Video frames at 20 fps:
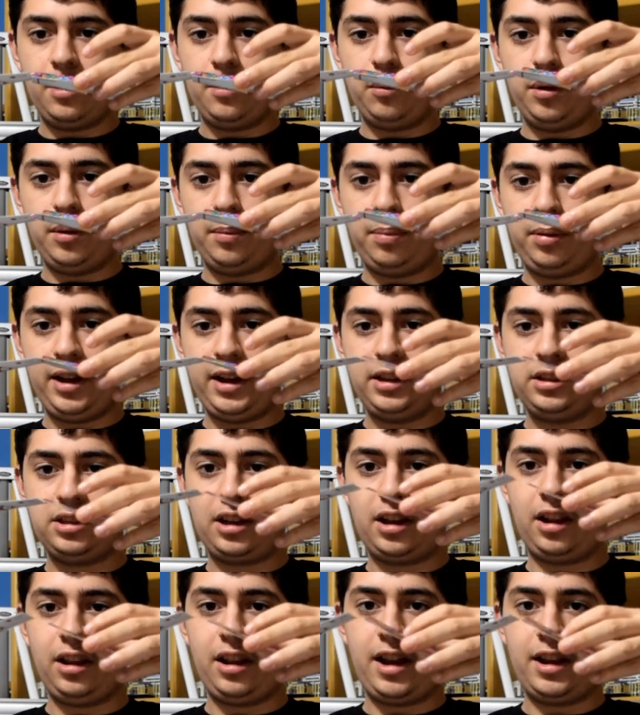When plates
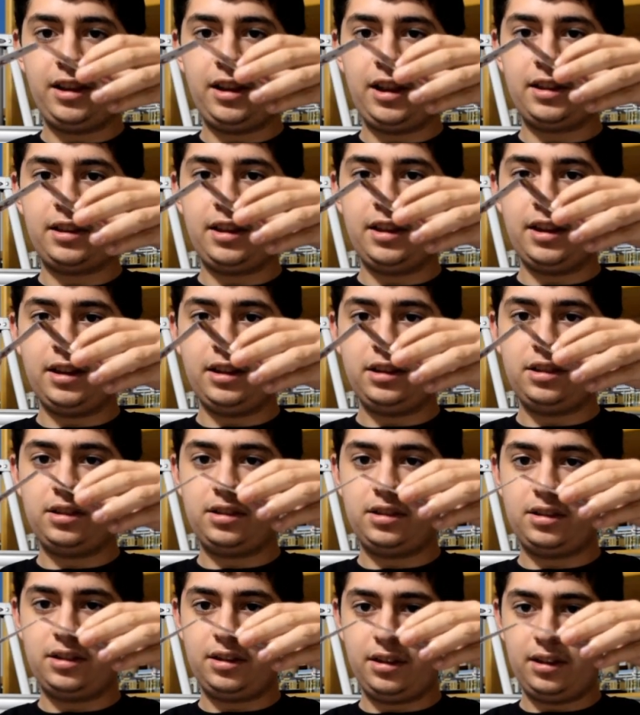collide like
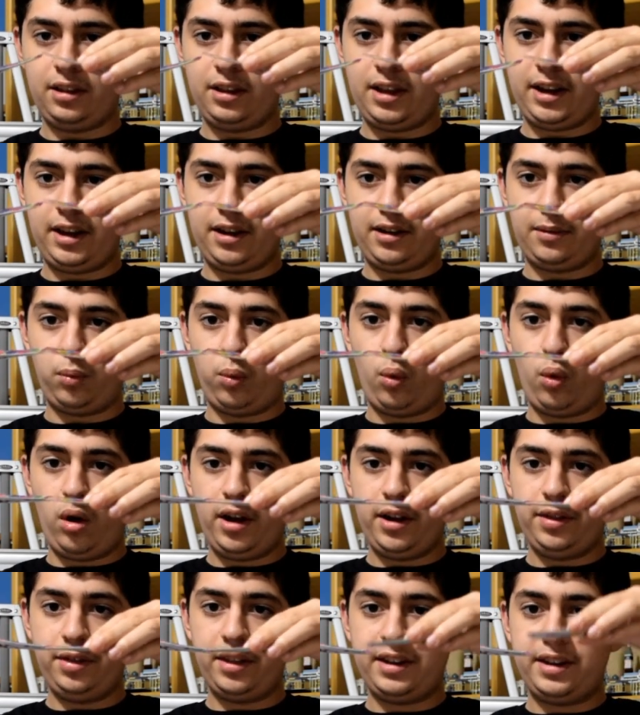this, they
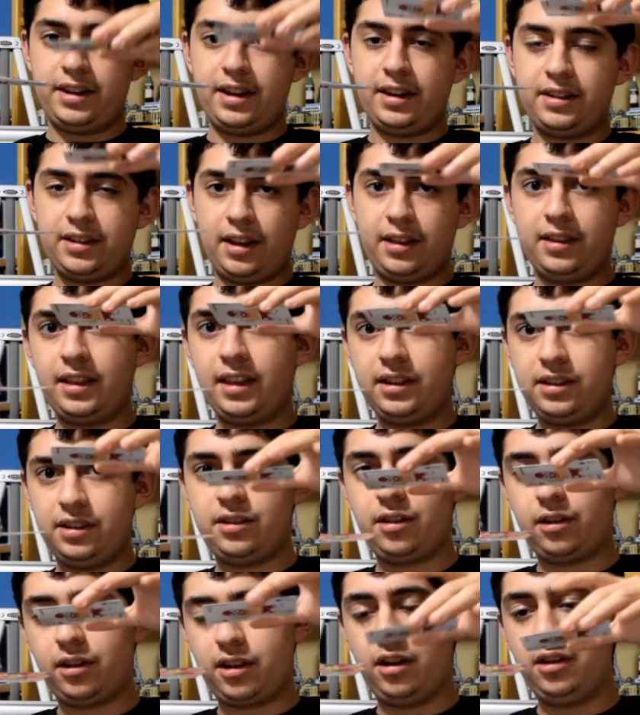one the so this is
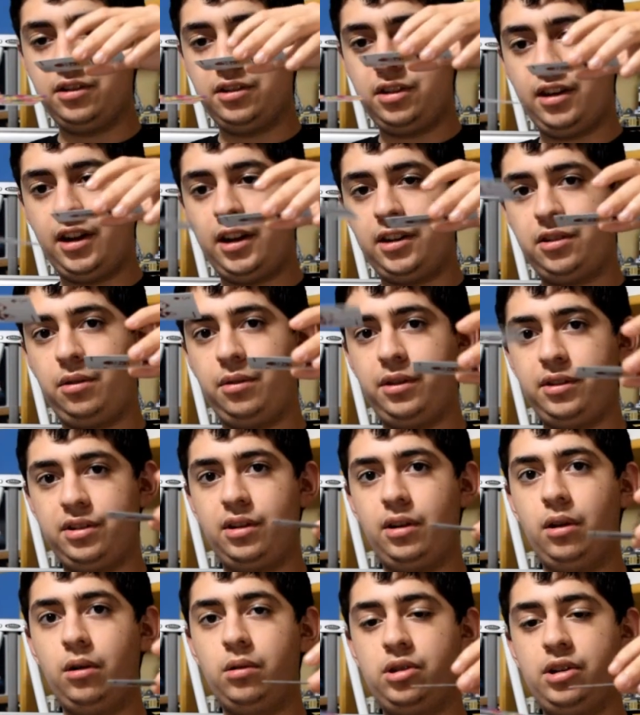our continental, this is
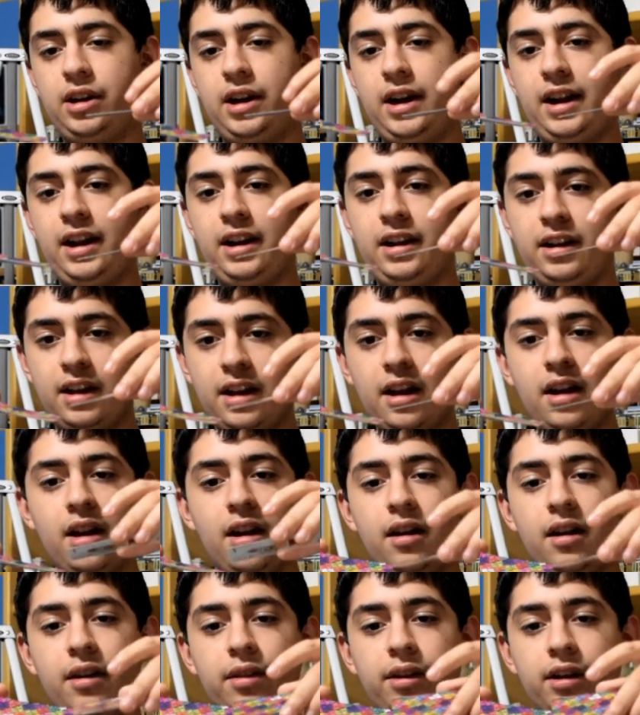our oceanic.
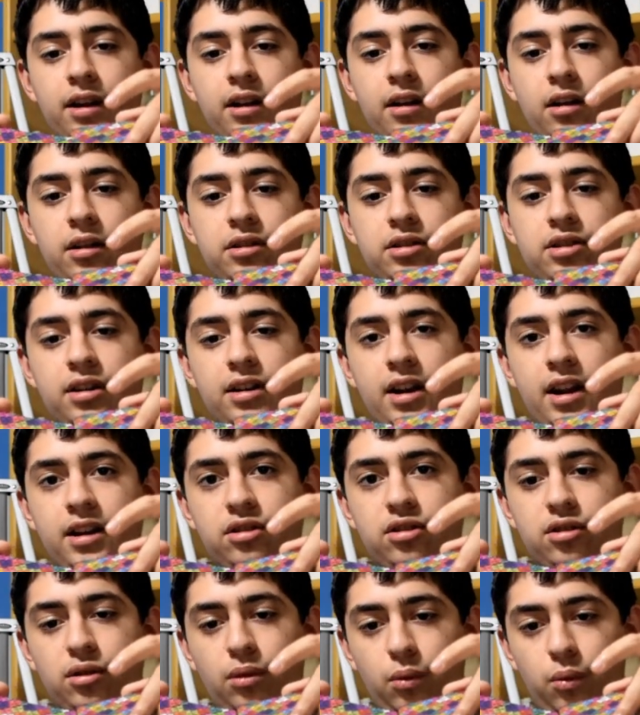The
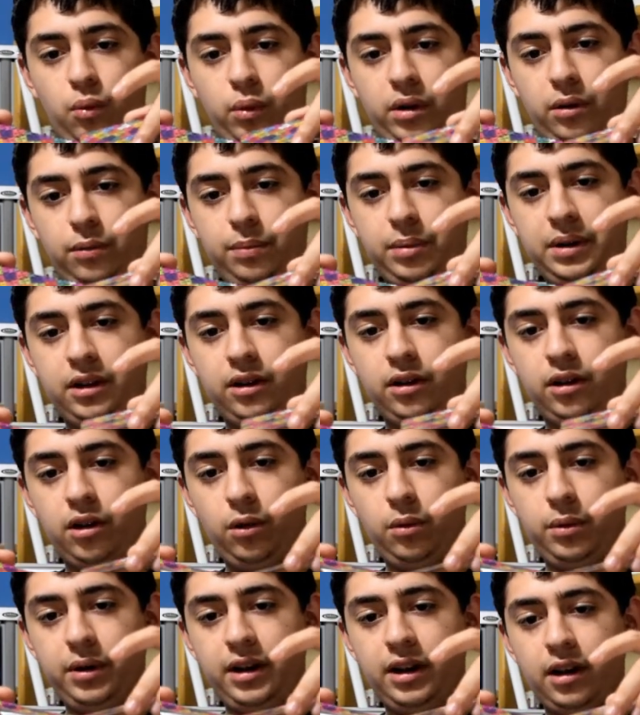continental will be
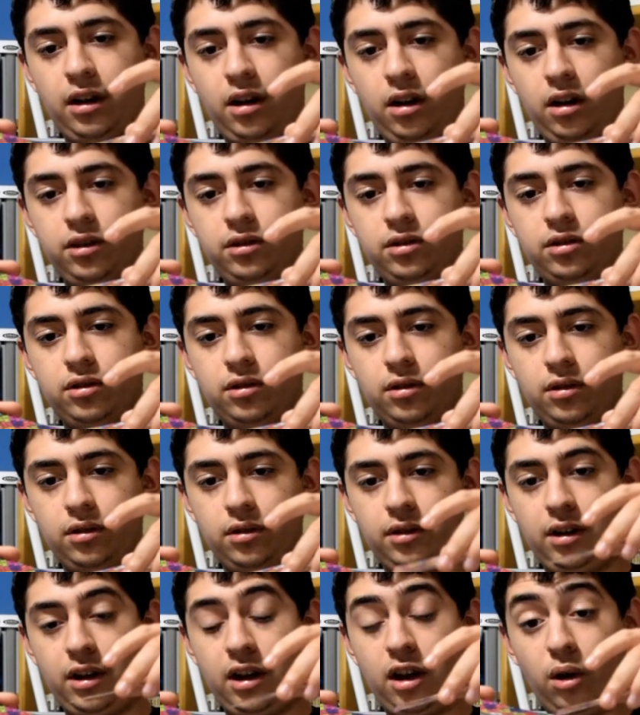going under.
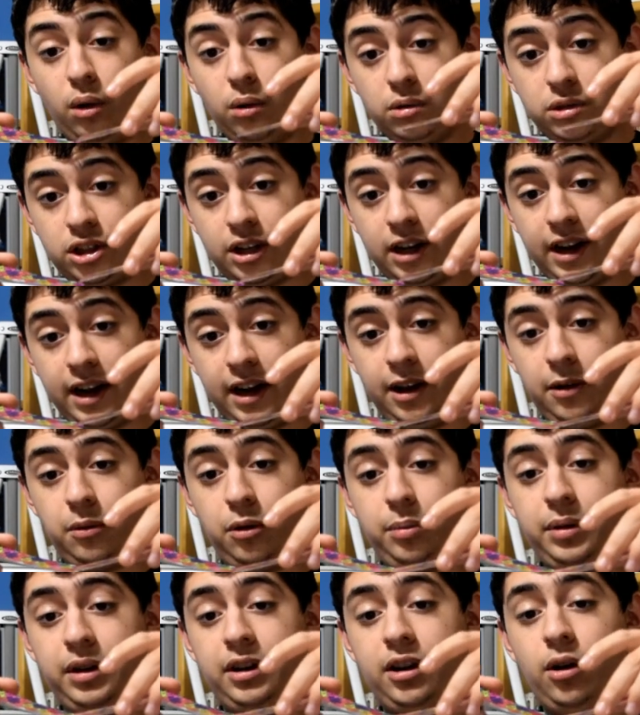The oceanic
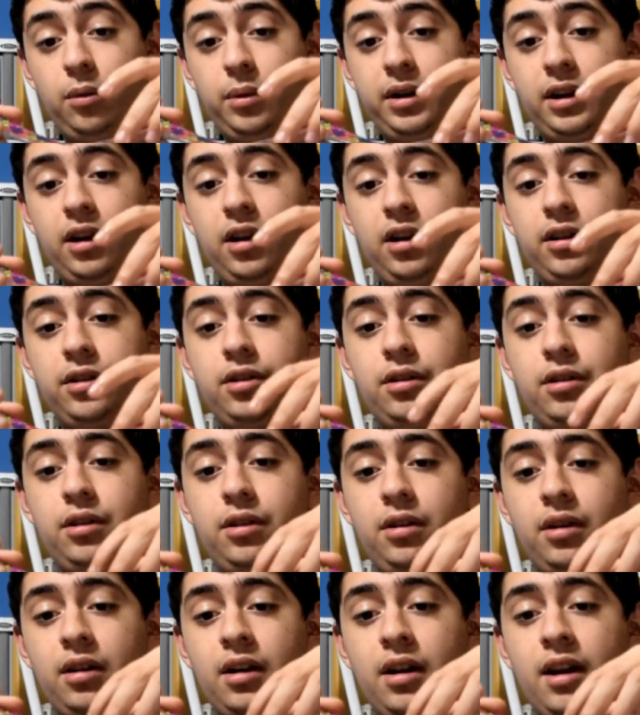will be going
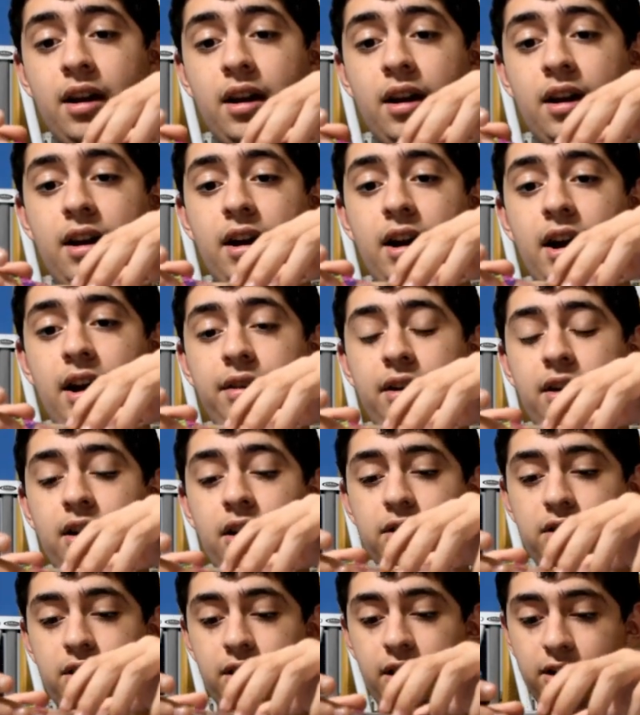under and the
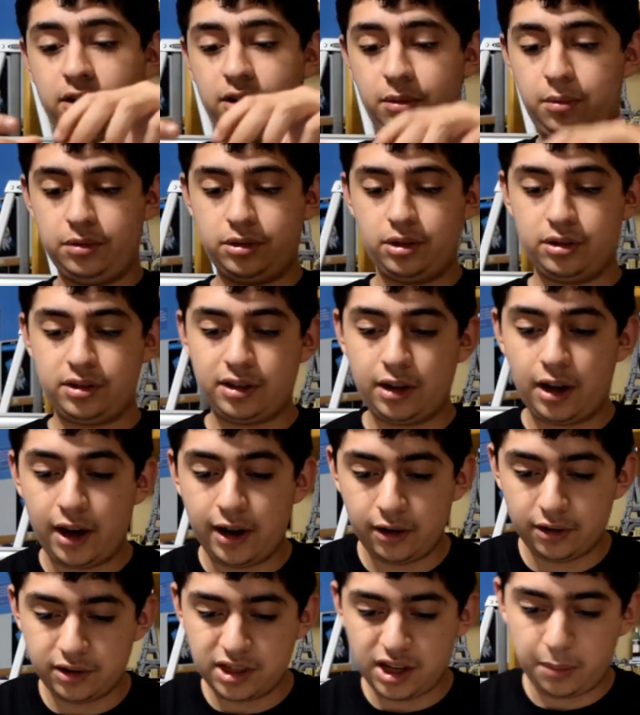Continental will just
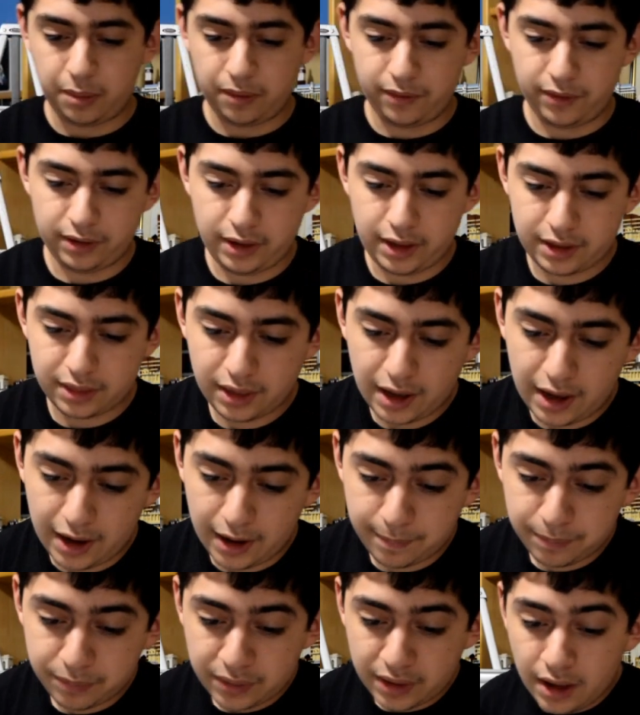slide on top of it like
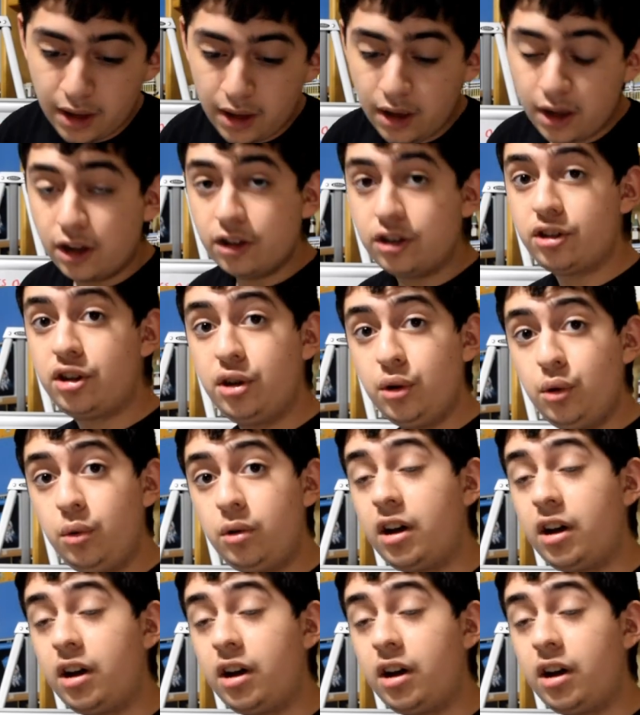that. Two